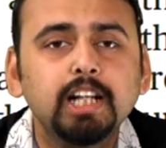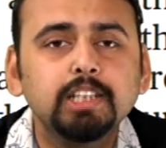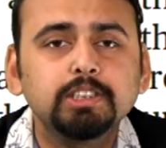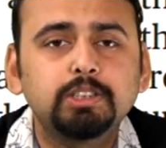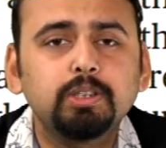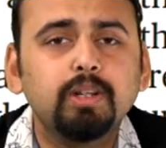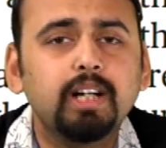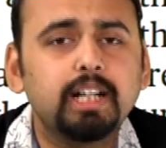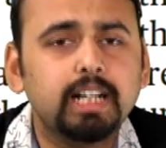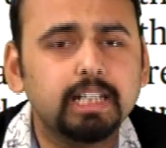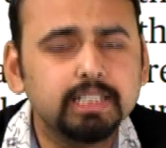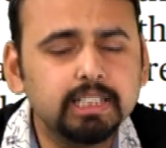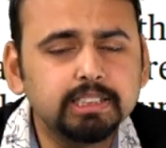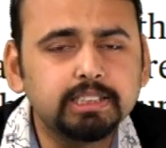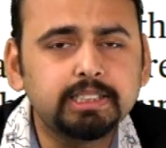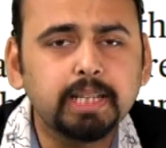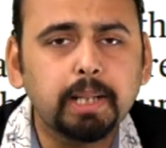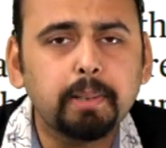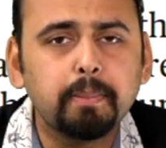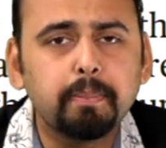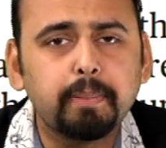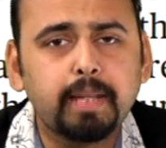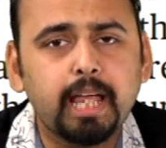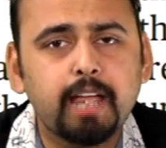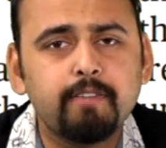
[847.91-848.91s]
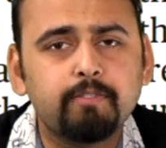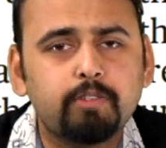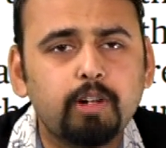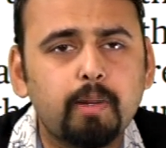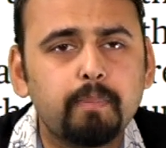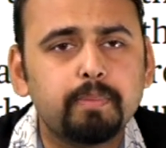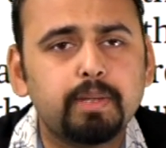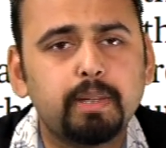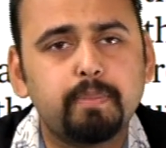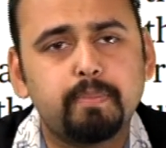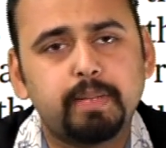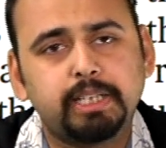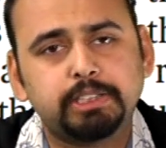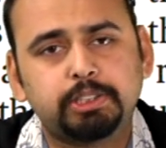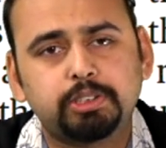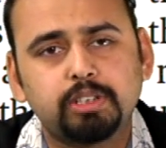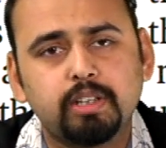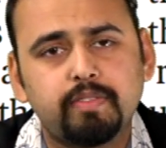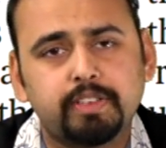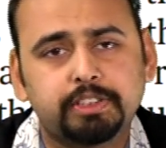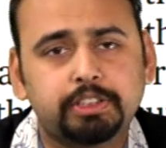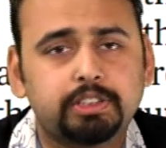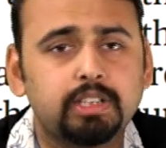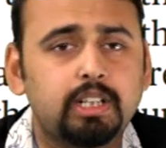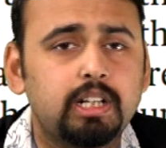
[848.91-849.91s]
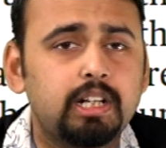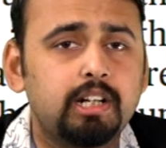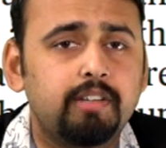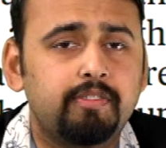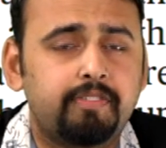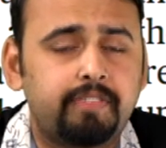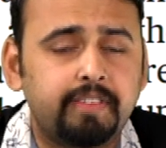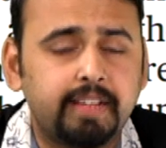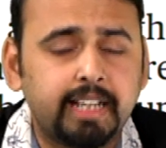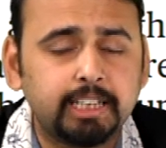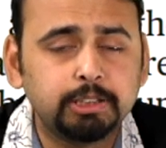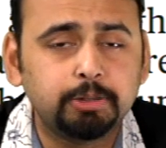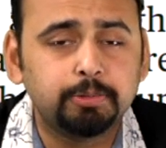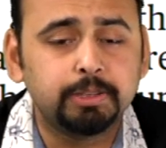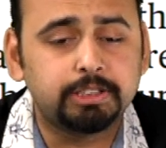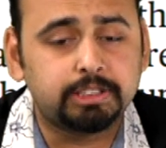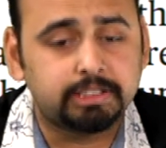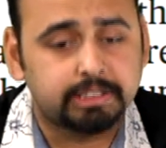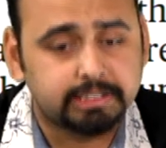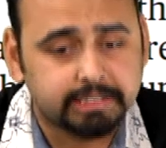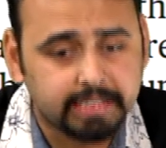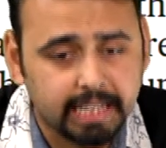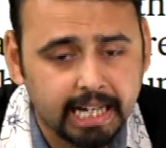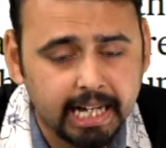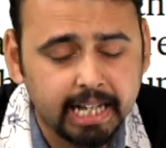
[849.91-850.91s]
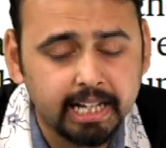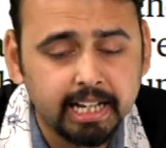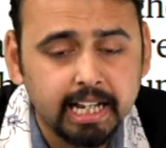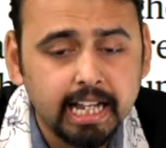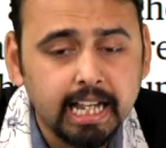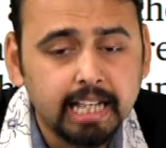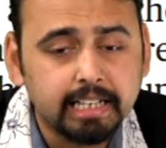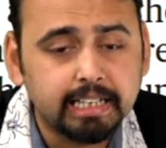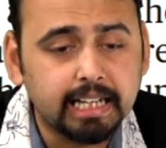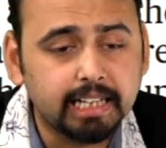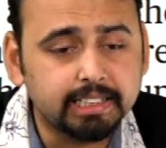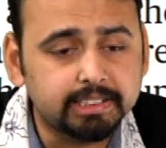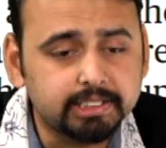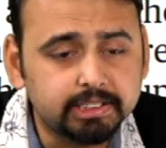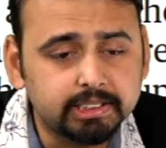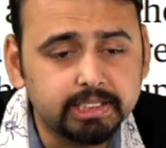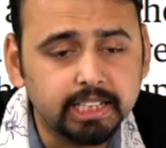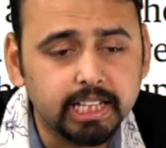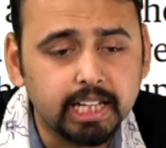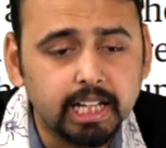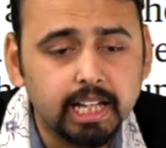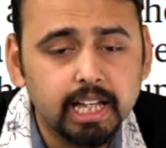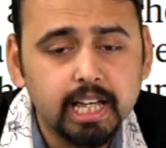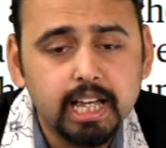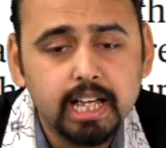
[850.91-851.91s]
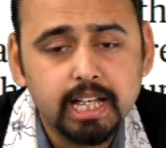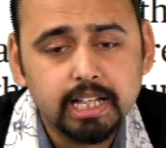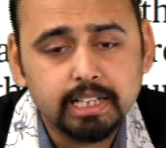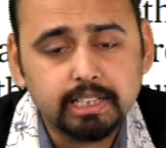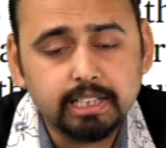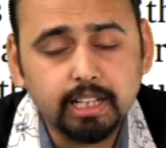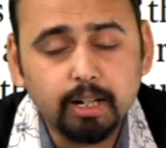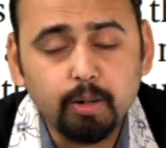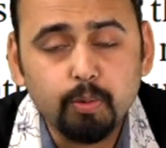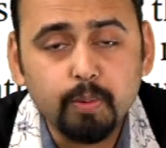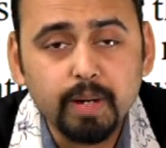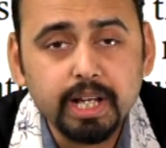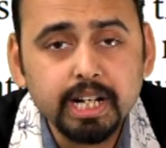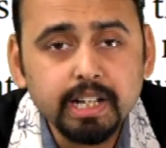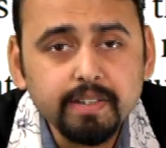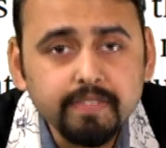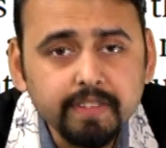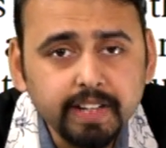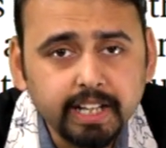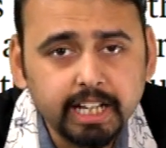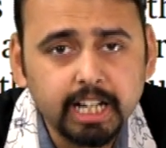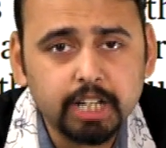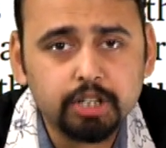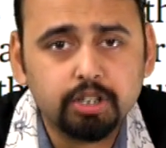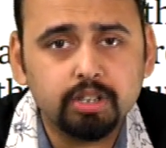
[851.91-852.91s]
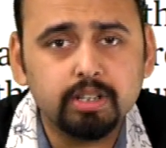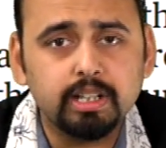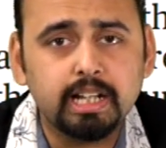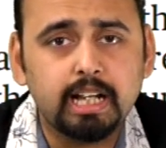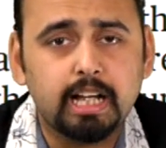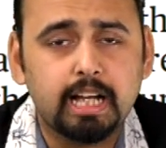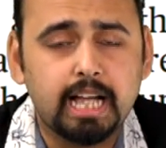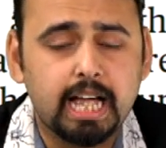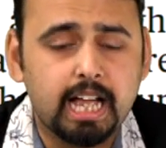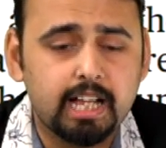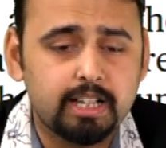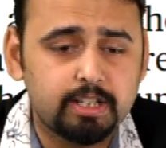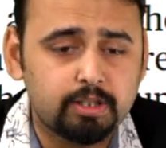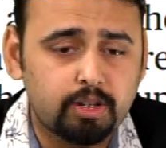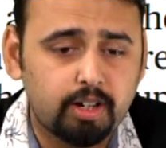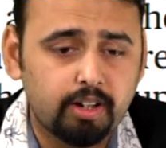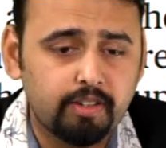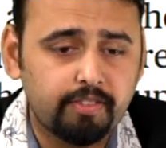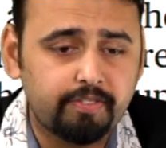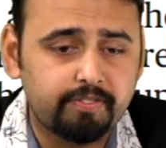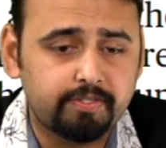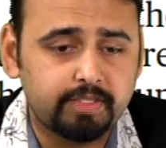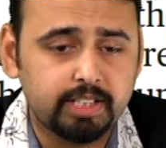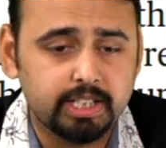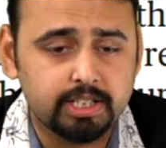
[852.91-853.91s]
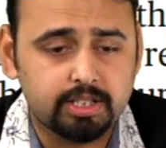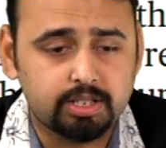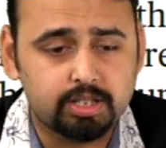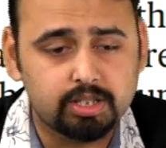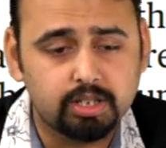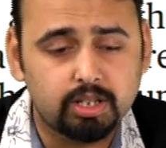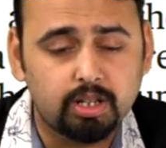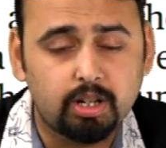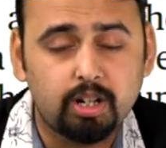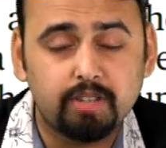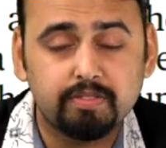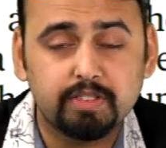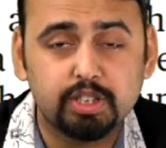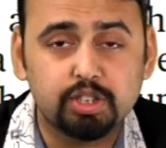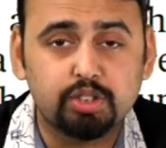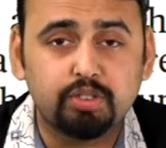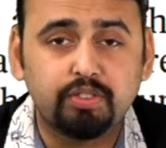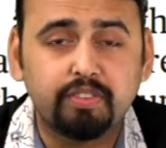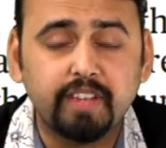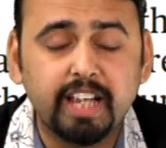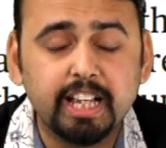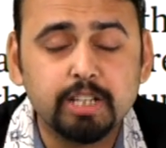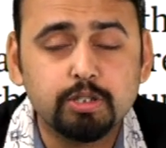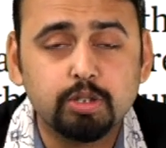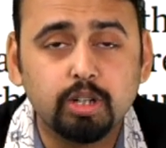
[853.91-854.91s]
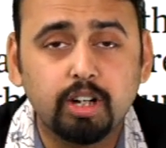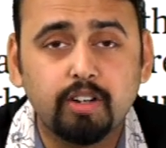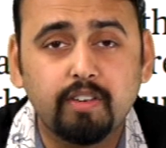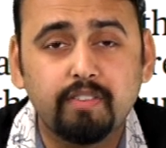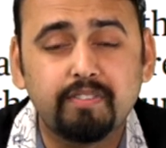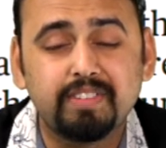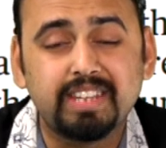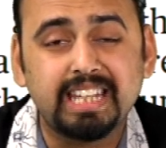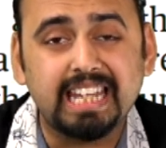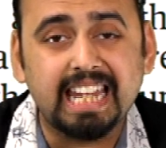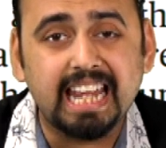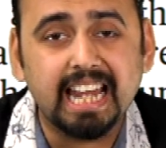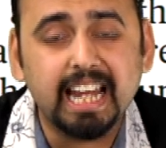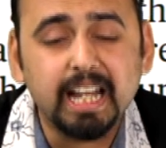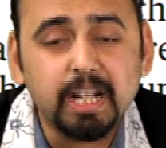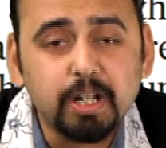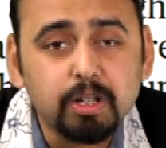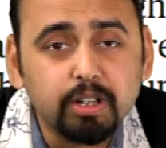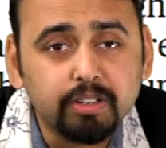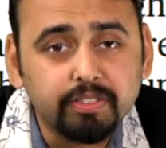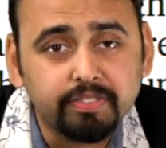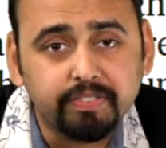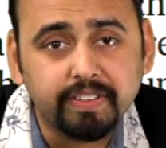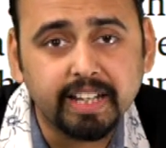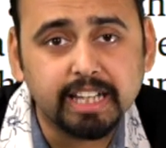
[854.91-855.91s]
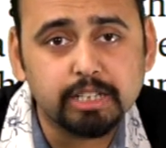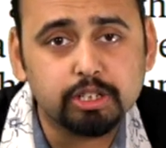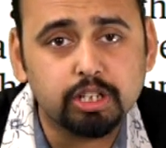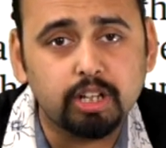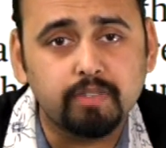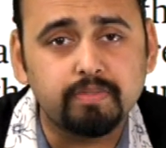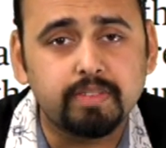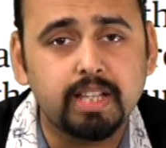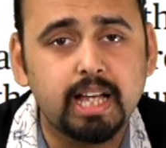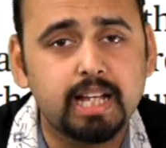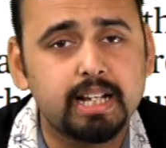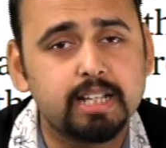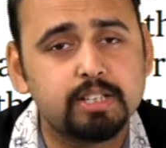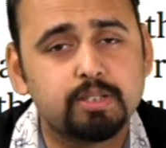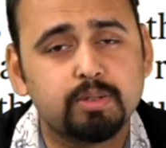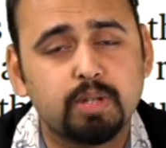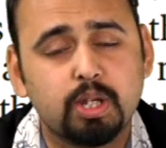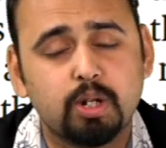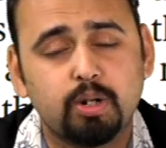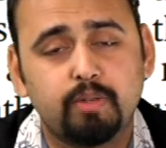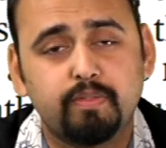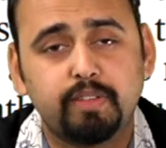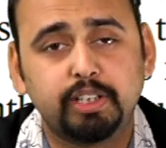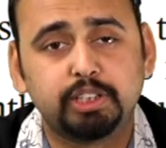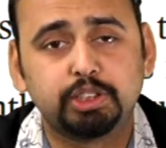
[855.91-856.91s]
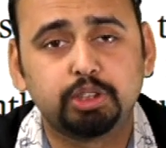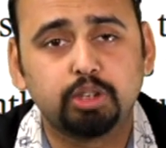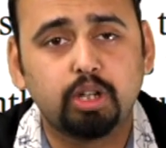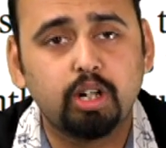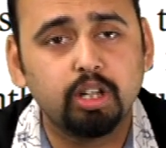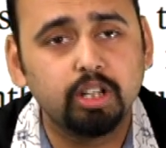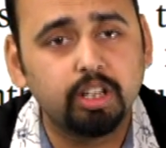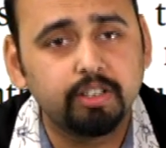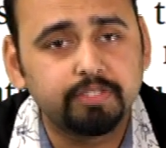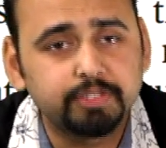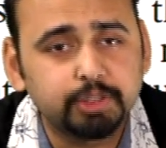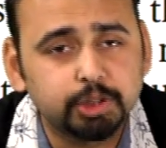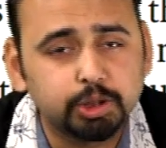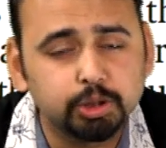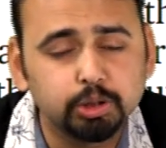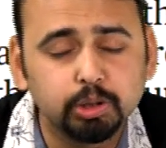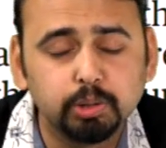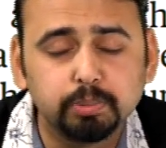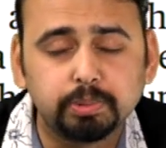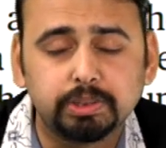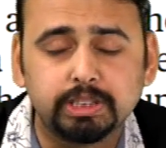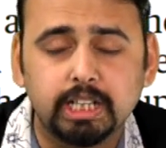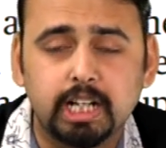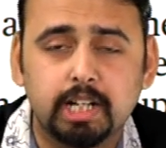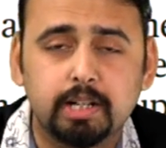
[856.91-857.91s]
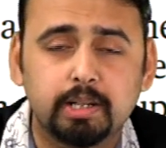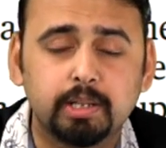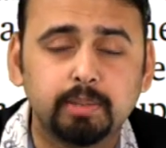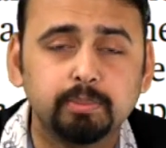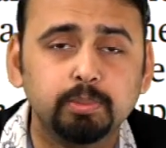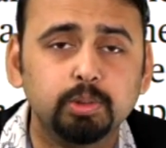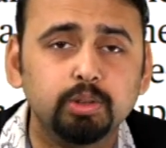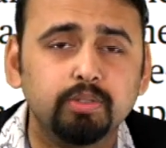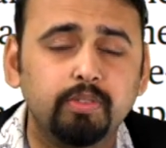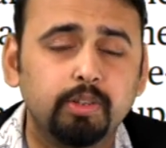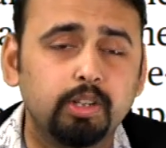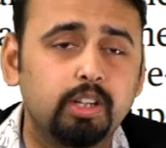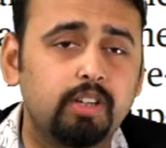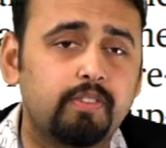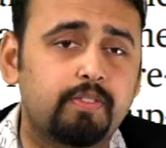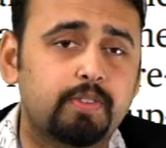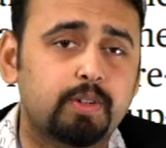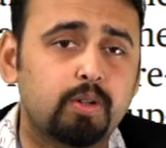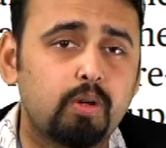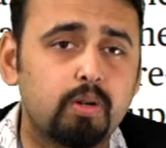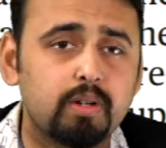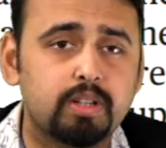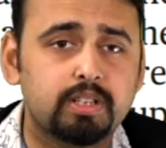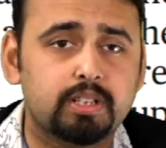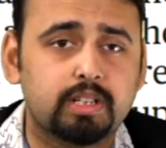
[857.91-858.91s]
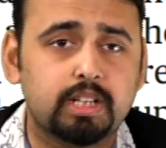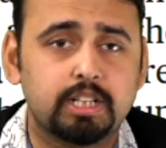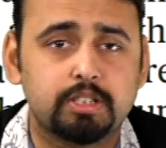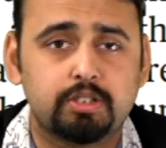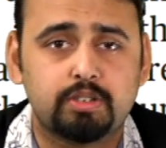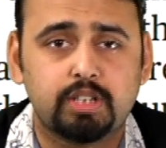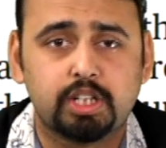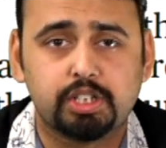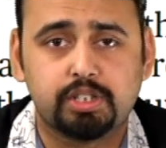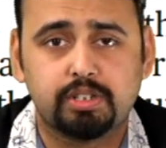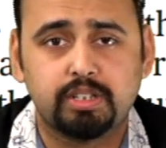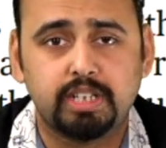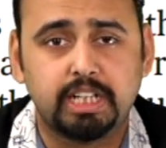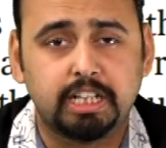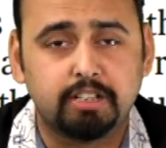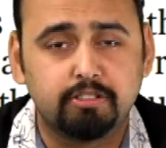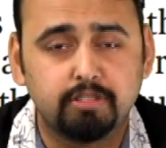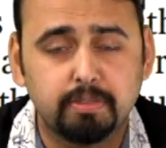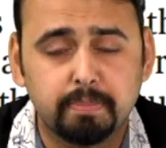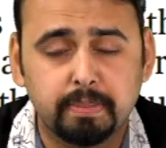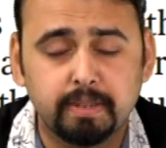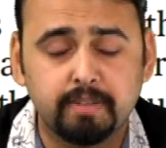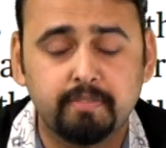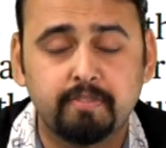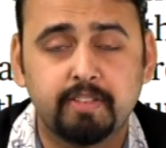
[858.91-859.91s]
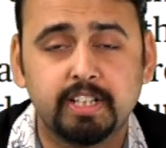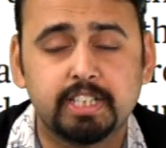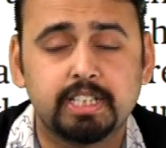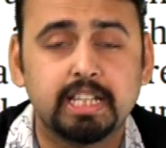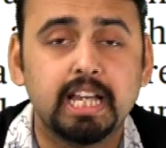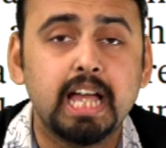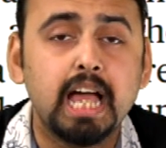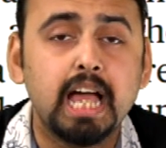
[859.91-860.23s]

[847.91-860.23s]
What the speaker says: So another statement came from the Ministry of External Affairs, which said that, see, the verification of the end of phase of withdrawal of troops and removal of road construction equipment, which